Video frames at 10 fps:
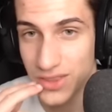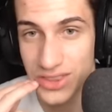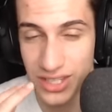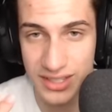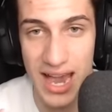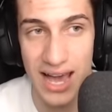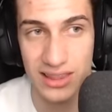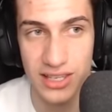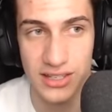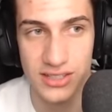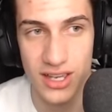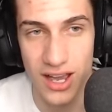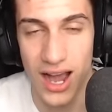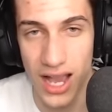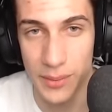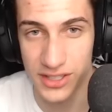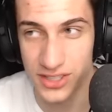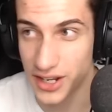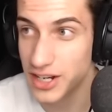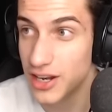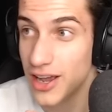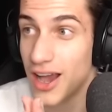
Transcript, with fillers: the godlies. I am excited.